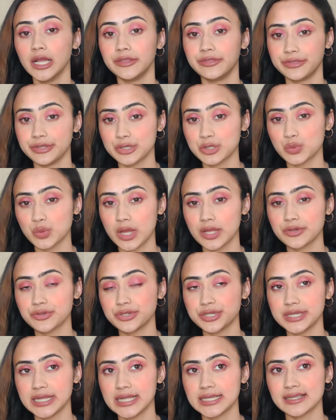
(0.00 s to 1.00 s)
This one
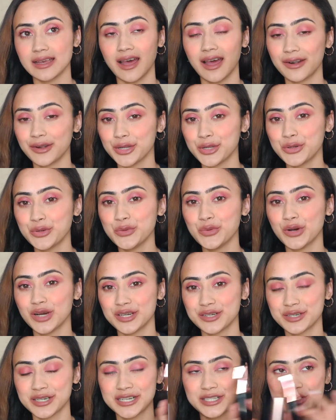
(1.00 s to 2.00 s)
retails under
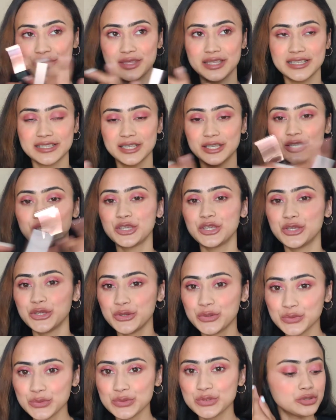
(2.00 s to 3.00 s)
200, so there's a
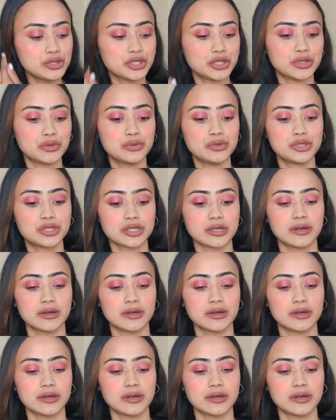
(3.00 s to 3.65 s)
huge